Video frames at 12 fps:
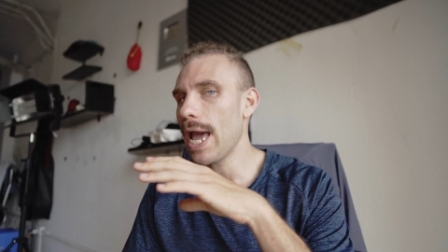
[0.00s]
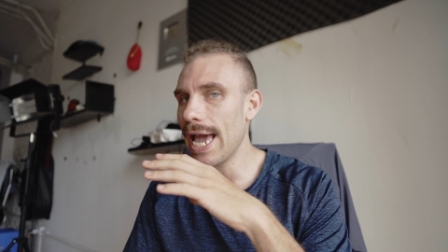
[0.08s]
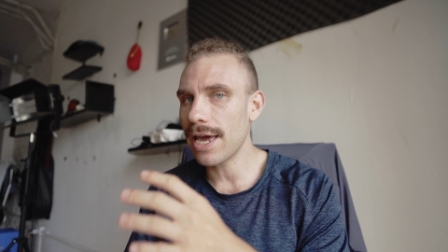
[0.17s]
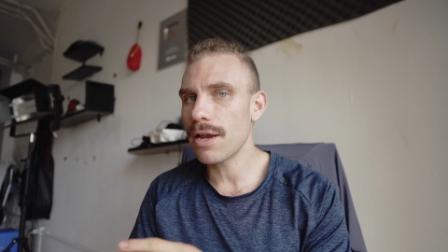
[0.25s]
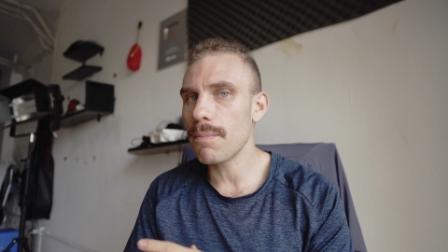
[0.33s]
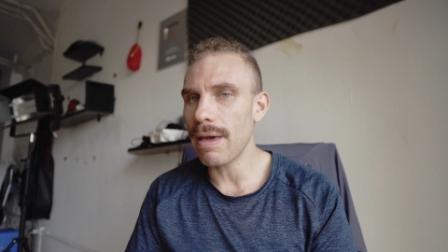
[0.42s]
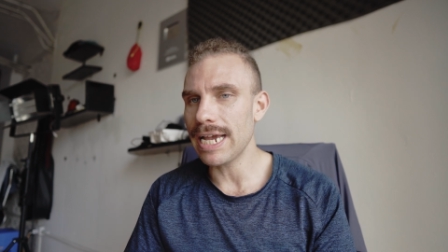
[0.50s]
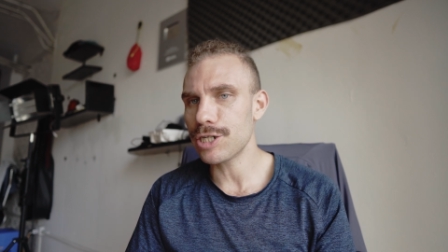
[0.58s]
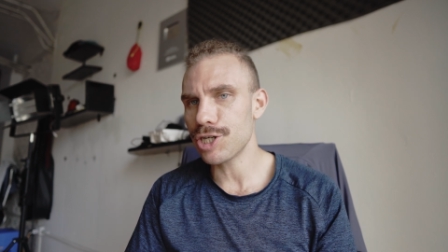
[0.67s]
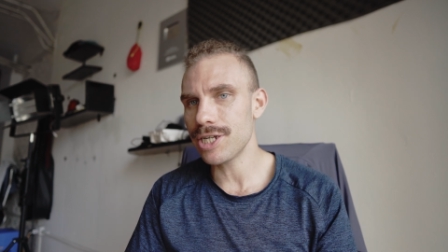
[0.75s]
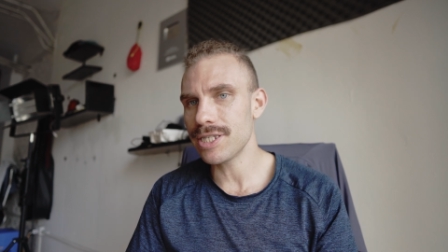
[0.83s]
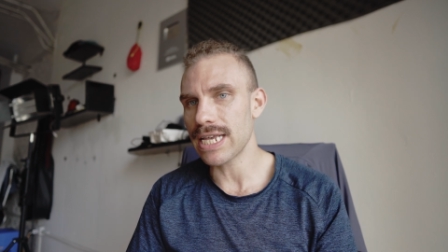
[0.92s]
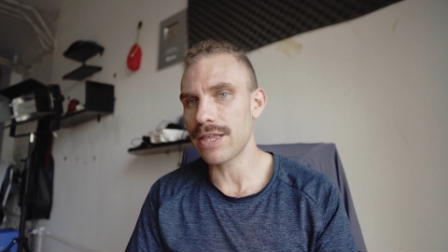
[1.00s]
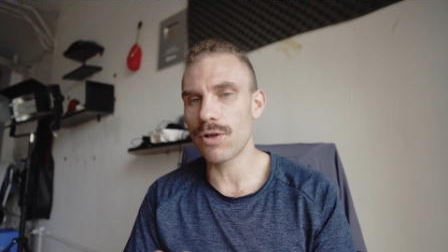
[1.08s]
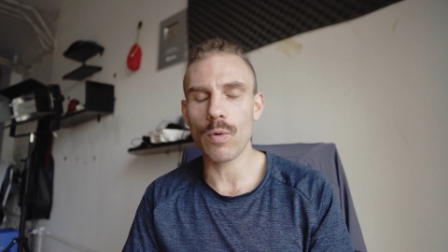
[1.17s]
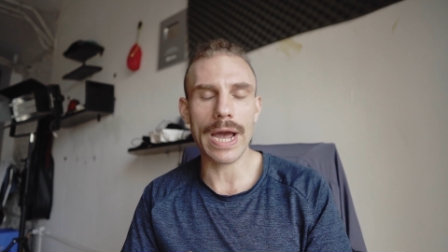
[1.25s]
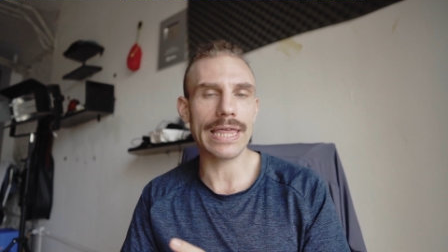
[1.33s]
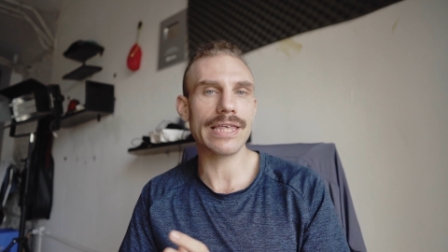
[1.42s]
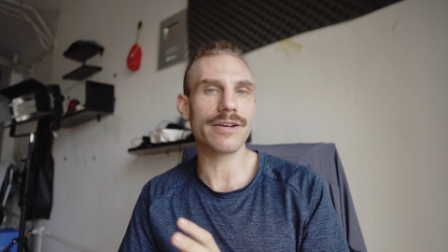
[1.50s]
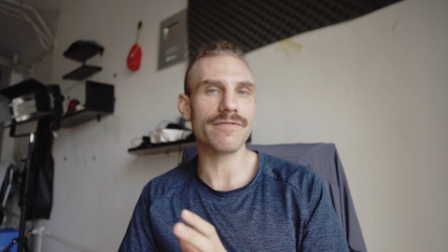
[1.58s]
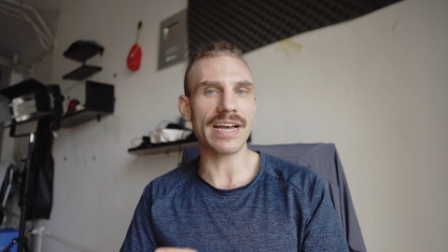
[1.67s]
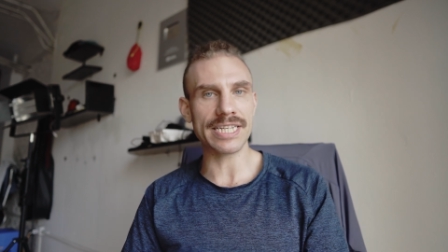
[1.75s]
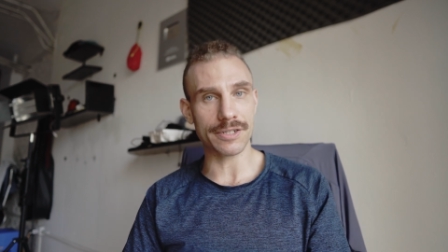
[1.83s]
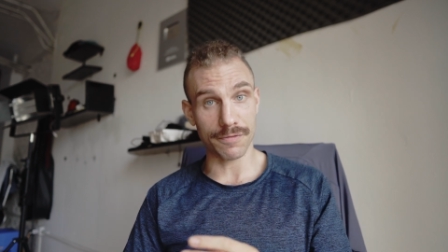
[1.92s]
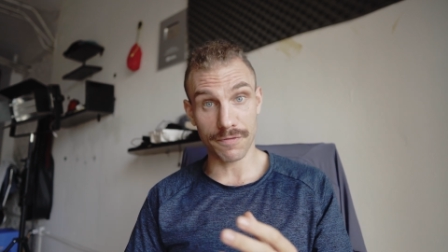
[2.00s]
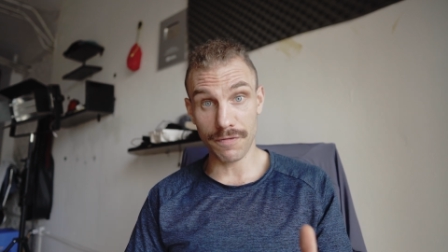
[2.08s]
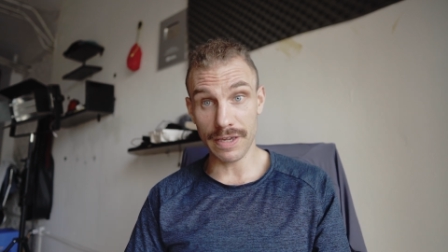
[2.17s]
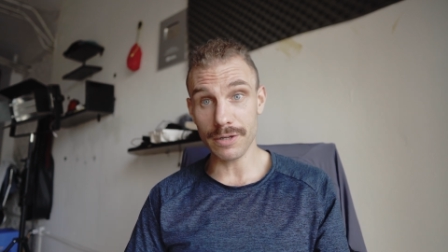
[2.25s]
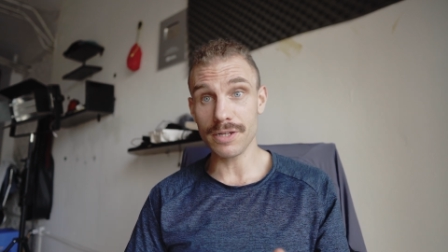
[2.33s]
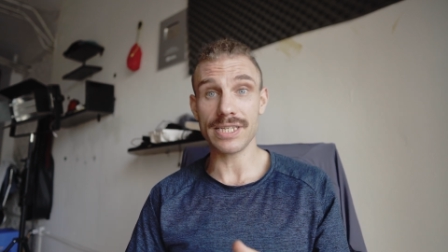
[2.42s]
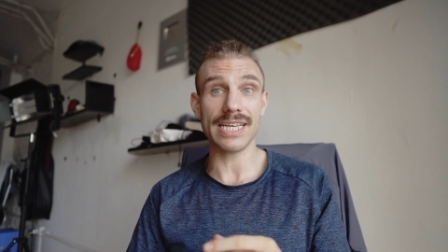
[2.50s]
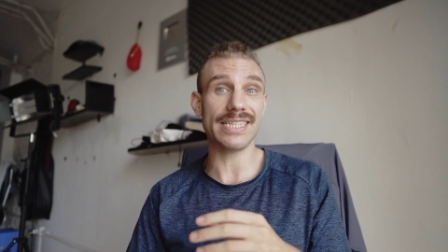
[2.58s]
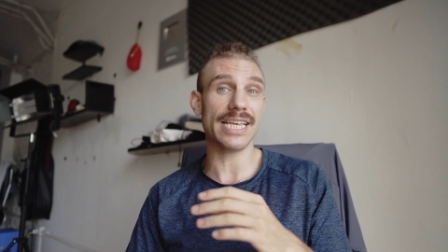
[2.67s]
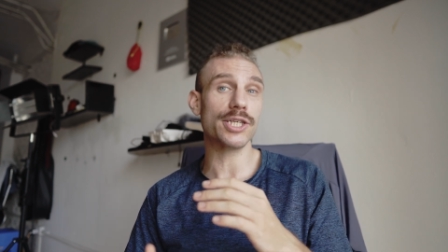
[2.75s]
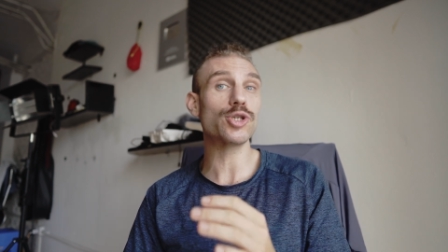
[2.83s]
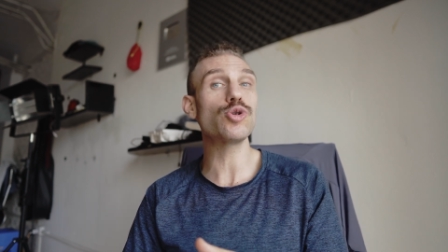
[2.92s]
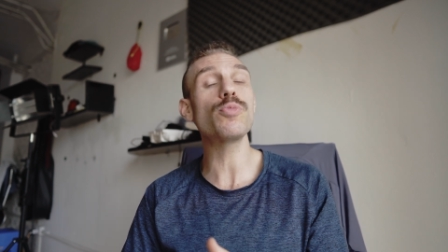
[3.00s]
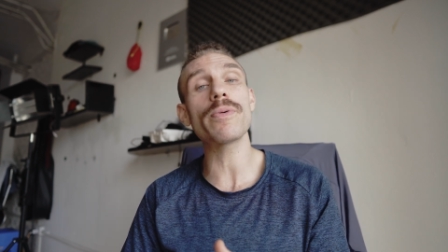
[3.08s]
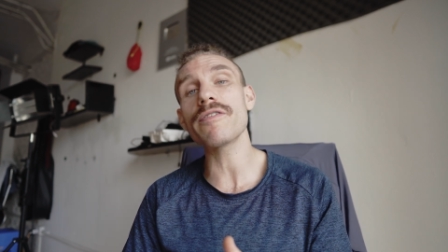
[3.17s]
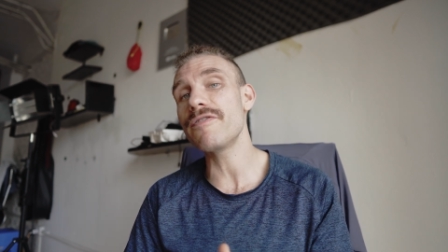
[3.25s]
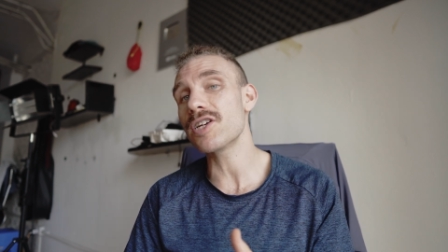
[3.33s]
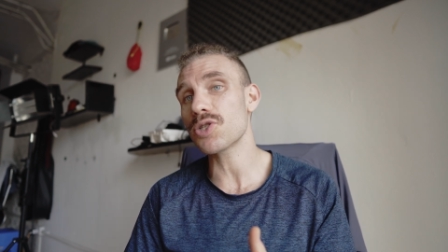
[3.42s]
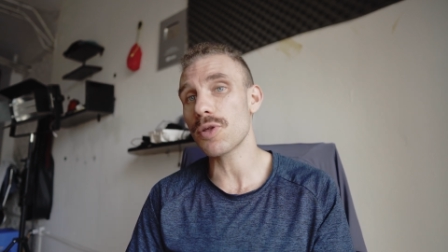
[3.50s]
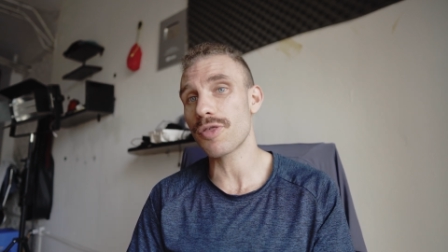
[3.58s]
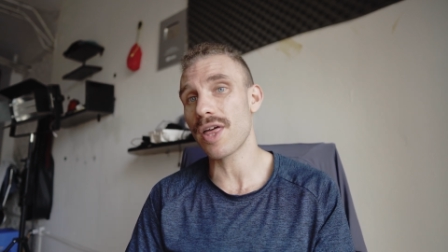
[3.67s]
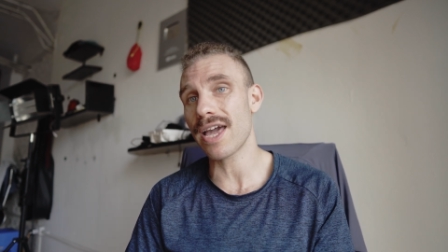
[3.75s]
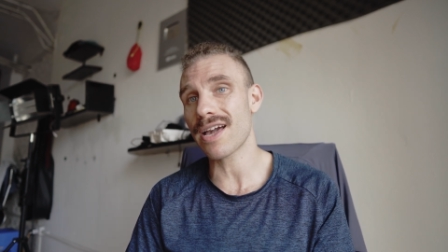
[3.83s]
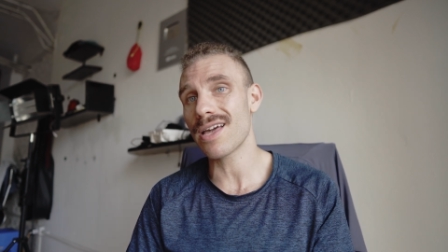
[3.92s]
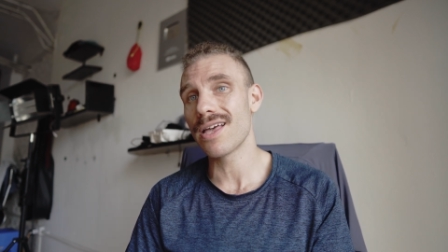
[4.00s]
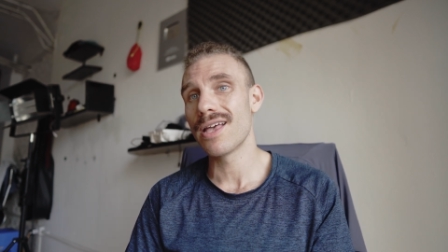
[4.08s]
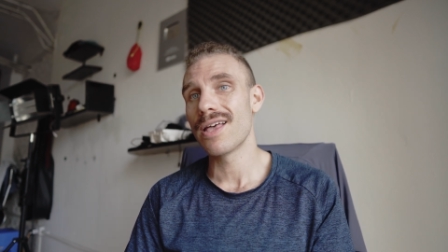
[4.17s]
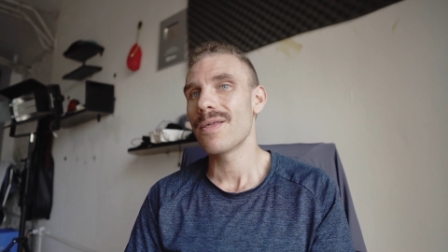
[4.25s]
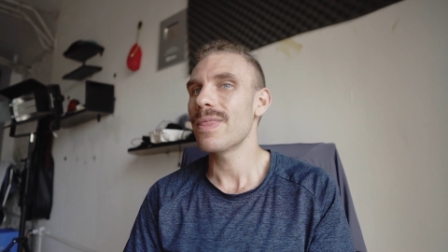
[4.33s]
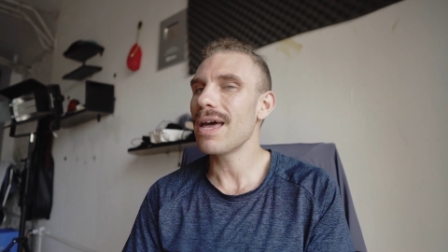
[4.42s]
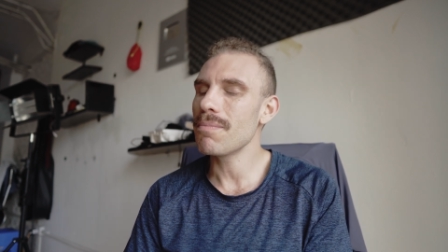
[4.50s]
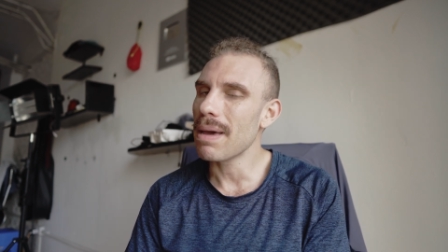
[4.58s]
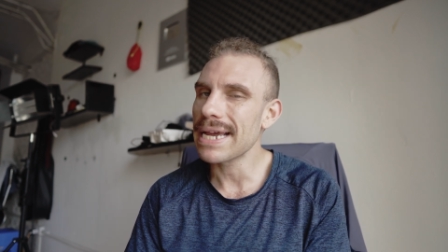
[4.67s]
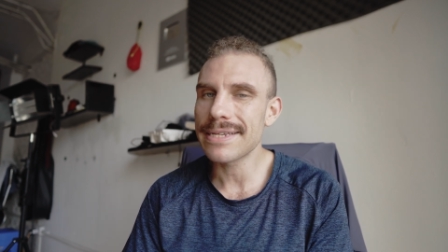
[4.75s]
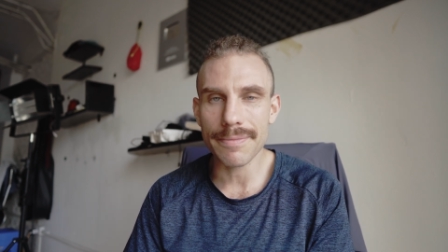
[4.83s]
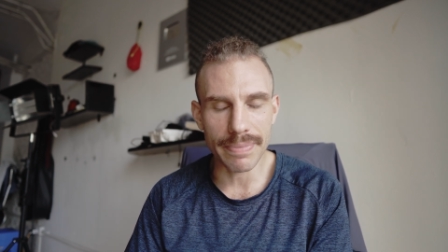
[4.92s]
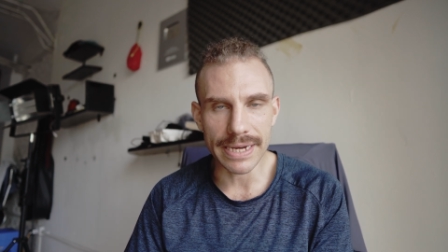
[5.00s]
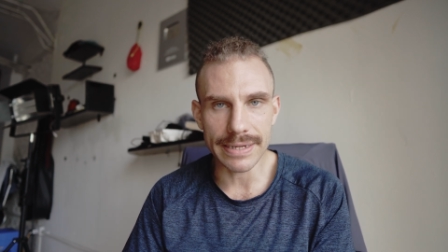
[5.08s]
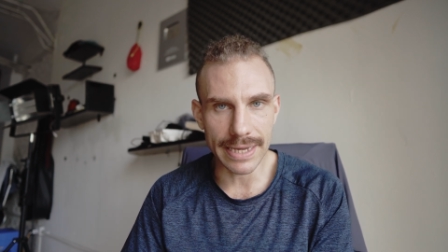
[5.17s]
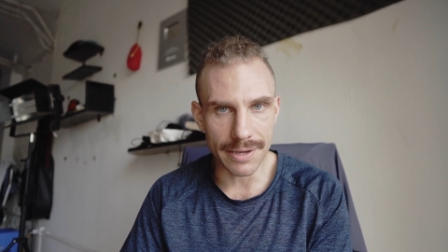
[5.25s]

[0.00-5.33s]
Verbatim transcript: animations and the way the device feels is a superficial thing that makes a big